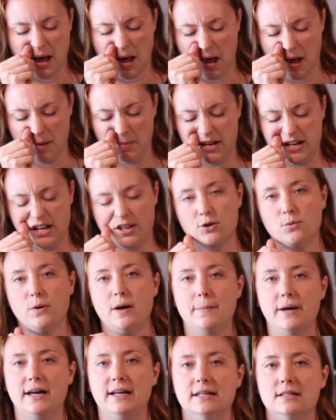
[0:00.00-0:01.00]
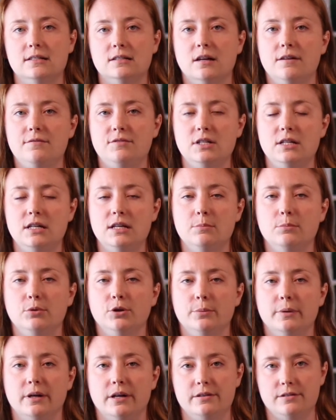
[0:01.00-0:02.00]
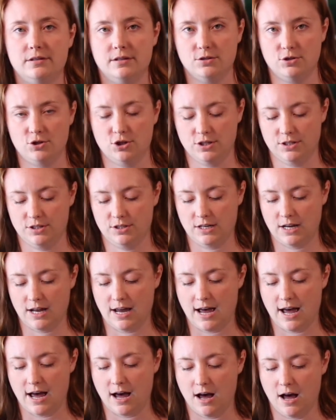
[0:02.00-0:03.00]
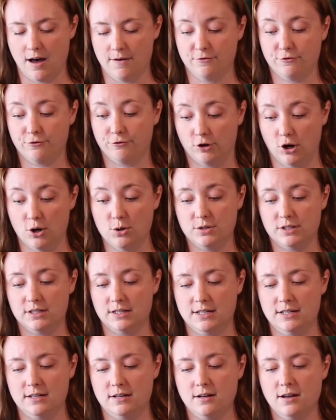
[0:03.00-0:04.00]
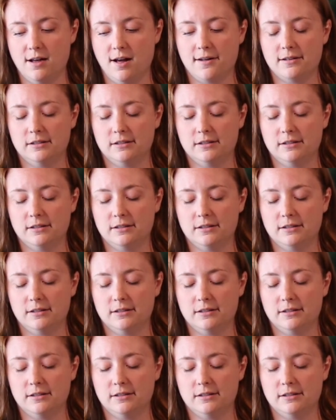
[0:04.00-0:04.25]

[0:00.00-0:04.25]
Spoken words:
Another way my kids love to eat blueberries is just frozen